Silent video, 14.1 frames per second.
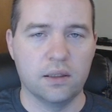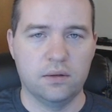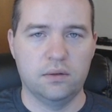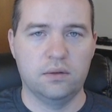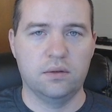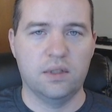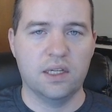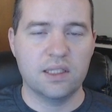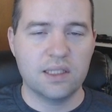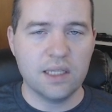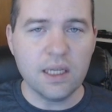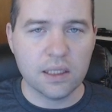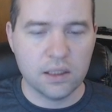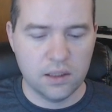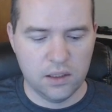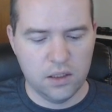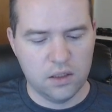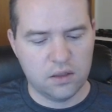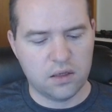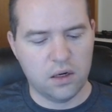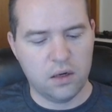That's it.
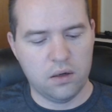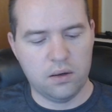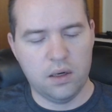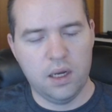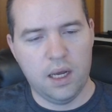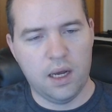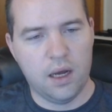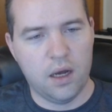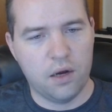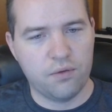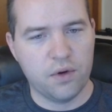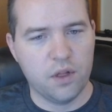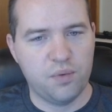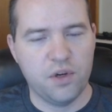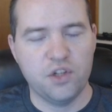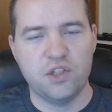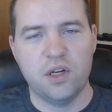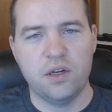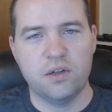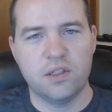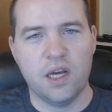So, really appreciate
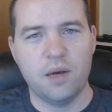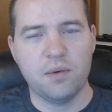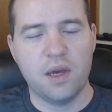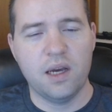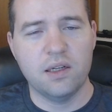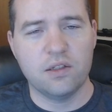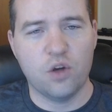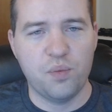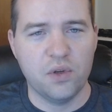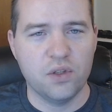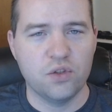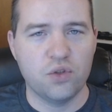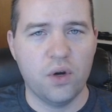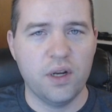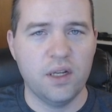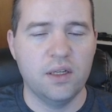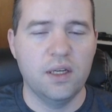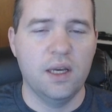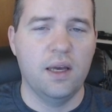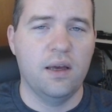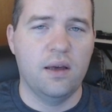your time, guys. I hope you enjoyed it.
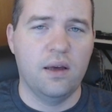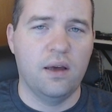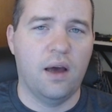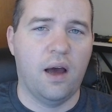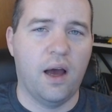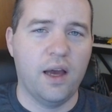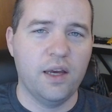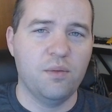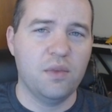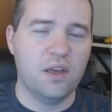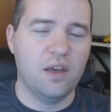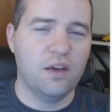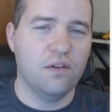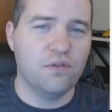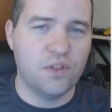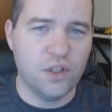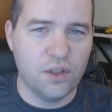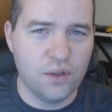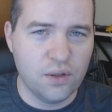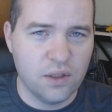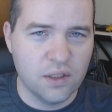I am the King of
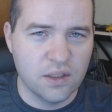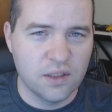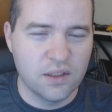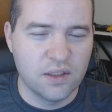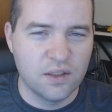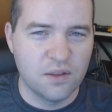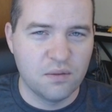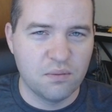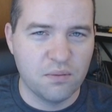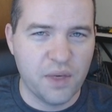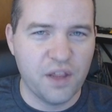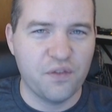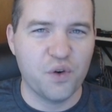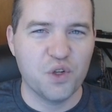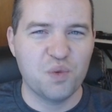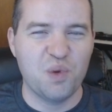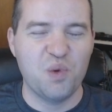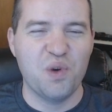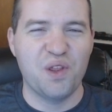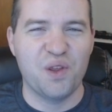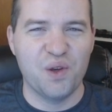Dew. May the Force be
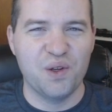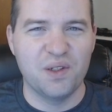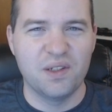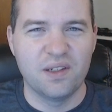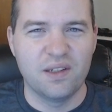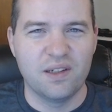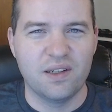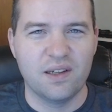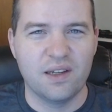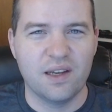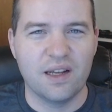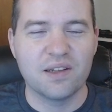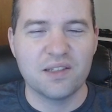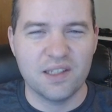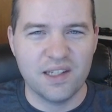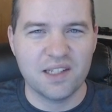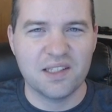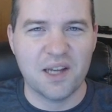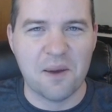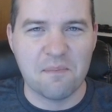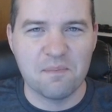with you. And I'll see you next time.